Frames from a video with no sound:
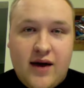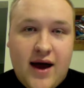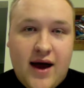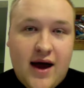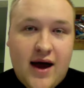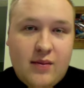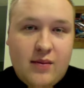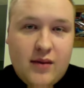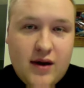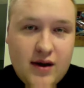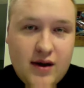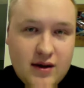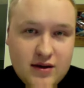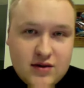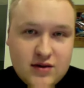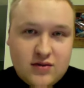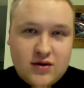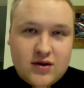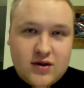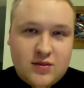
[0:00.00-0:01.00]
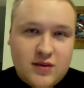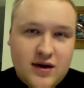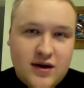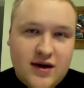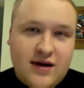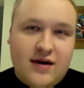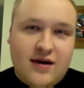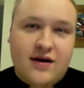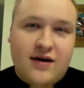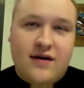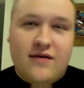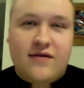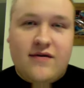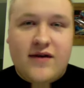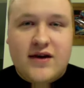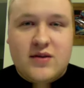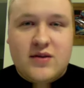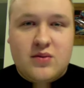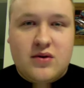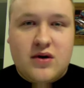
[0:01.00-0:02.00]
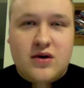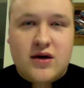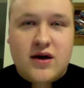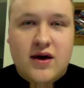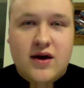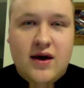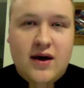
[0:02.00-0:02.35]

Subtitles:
add me, so to speak, on Facebook.